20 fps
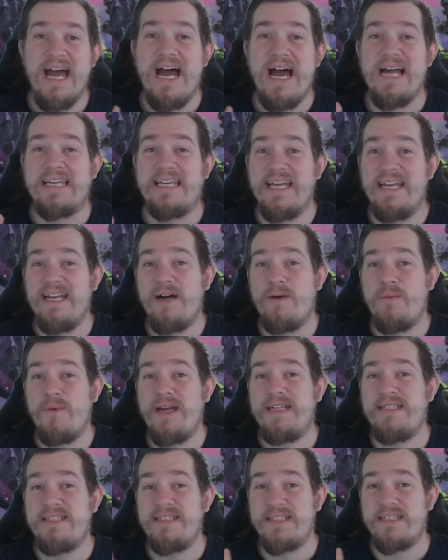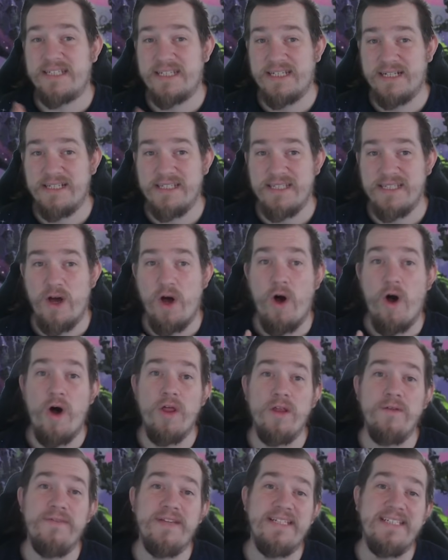I cannot wait to discuss all
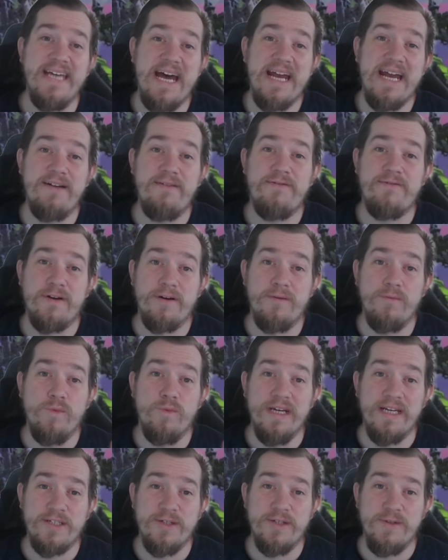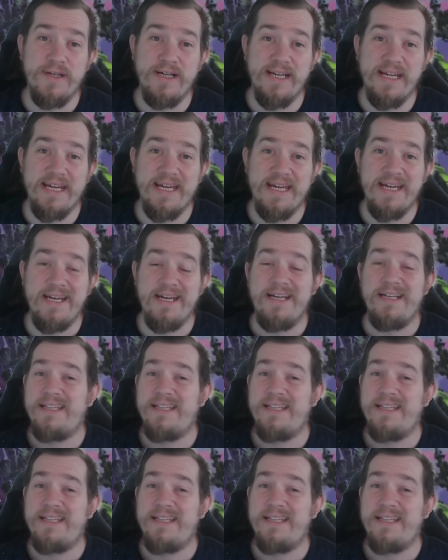of the data from Week 2 today.